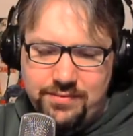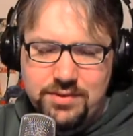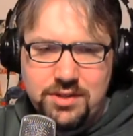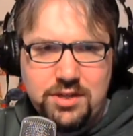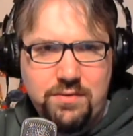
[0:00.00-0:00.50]
in San
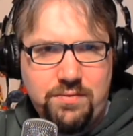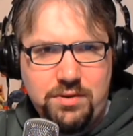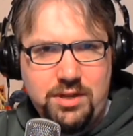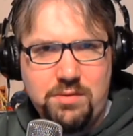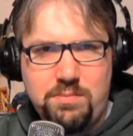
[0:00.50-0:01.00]
Francisco
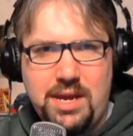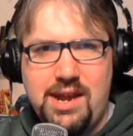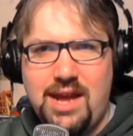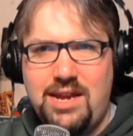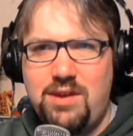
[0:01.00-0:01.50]
for a little
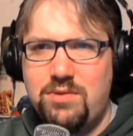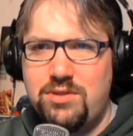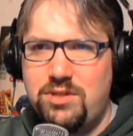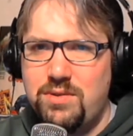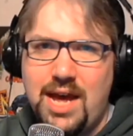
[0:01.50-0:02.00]
bit, and he
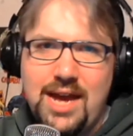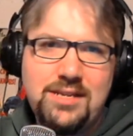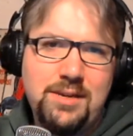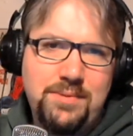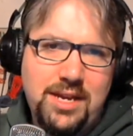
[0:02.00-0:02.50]
was doing
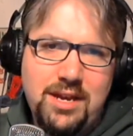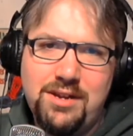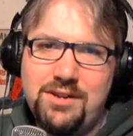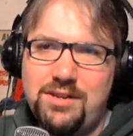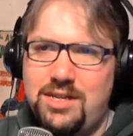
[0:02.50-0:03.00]
hikes up the
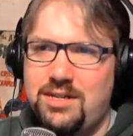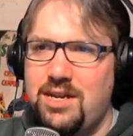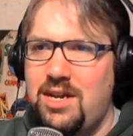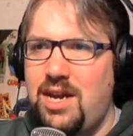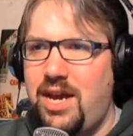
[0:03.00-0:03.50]
hill,
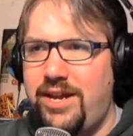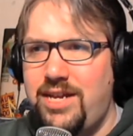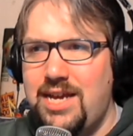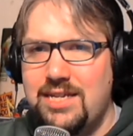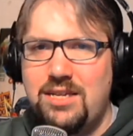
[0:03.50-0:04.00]

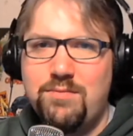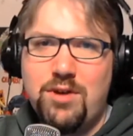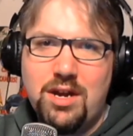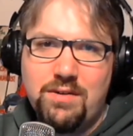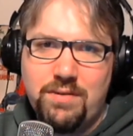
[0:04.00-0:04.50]
and he gets him
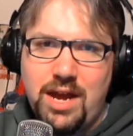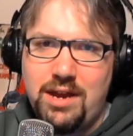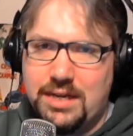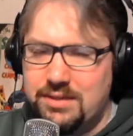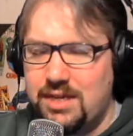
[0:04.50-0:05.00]
walking
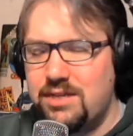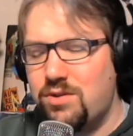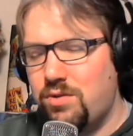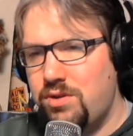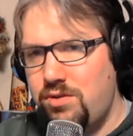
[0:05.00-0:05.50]
around, and it's like, it's
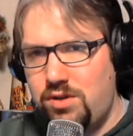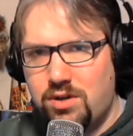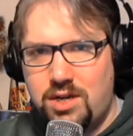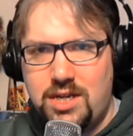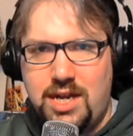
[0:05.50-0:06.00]
cold in New
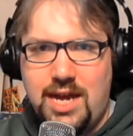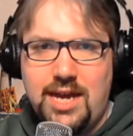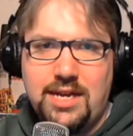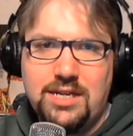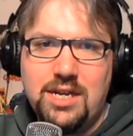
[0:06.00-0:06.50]
York
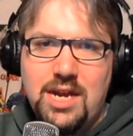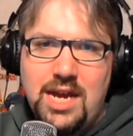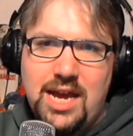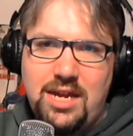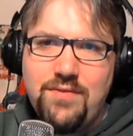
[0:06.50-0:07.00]
today, and
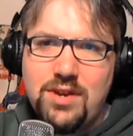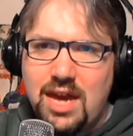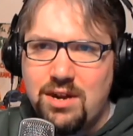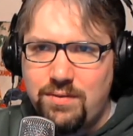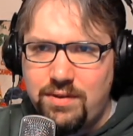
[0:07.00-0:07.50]
even
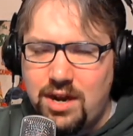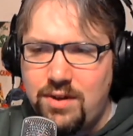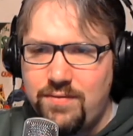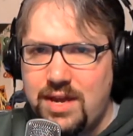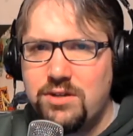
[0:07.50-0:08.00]

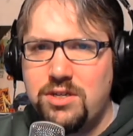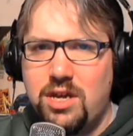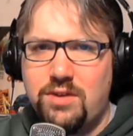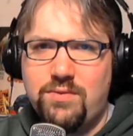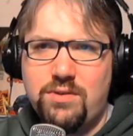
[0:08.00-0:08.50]
Gary
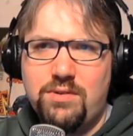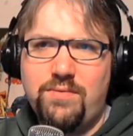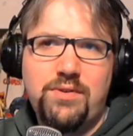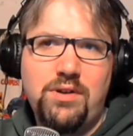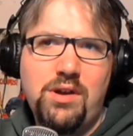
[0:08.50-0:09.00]
Vaynerchuk,
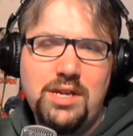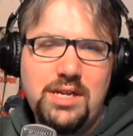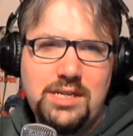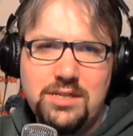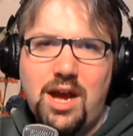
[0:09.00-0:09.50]
for all
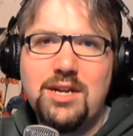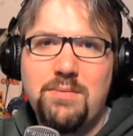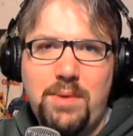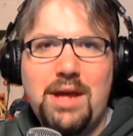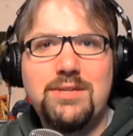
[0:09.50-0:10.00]
that he's talked
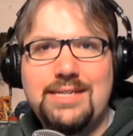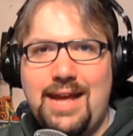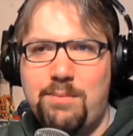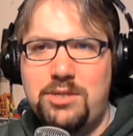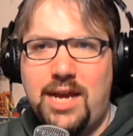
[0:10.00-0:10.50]
about
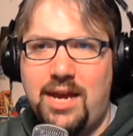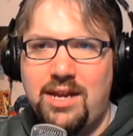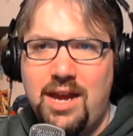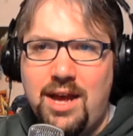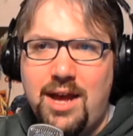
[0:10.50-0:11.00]
Snapchat.